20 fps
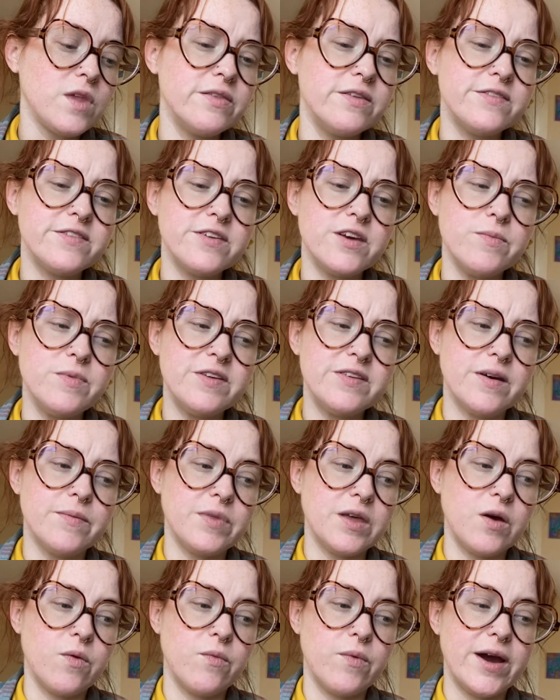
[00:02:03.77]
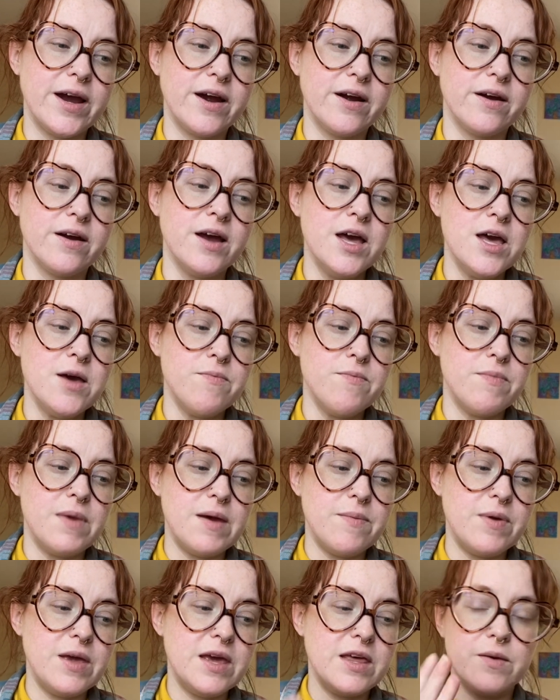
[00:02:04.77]
This could be something where
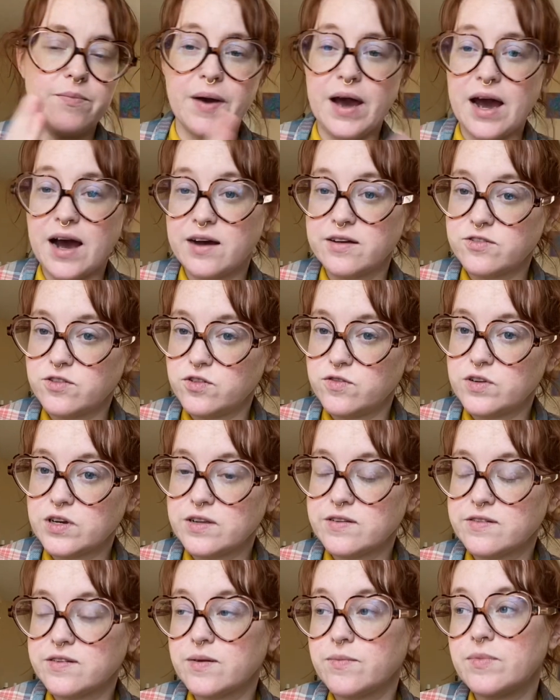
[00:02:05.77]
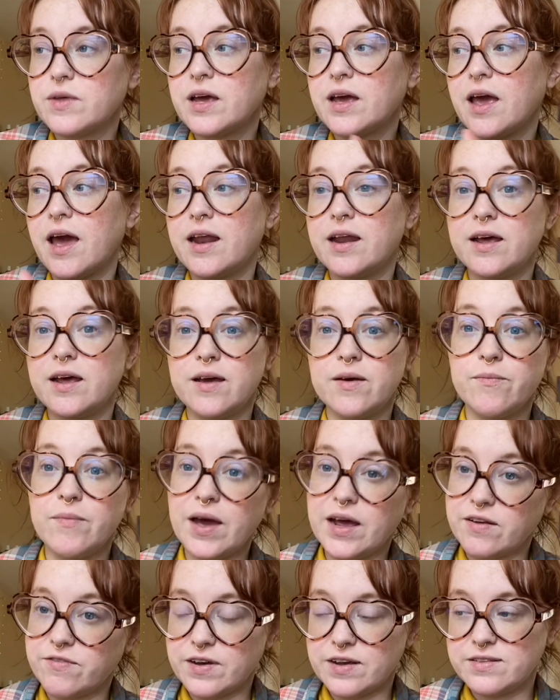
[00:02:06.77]
maybe in the past you've done something and it
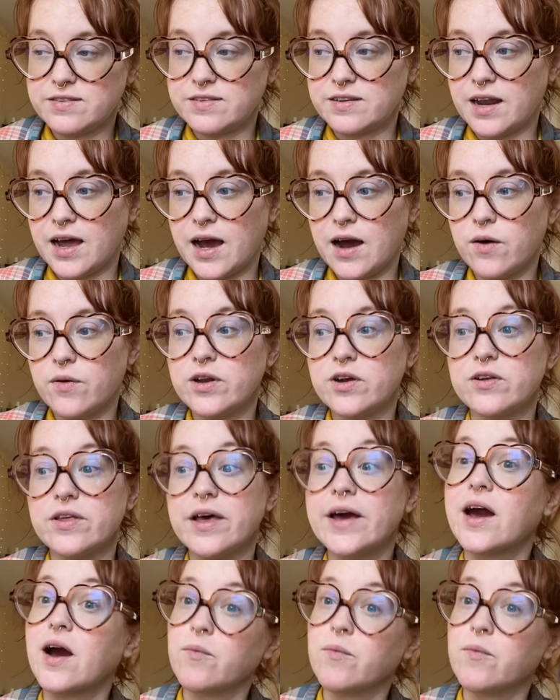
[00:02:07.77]
manifests now and you're like,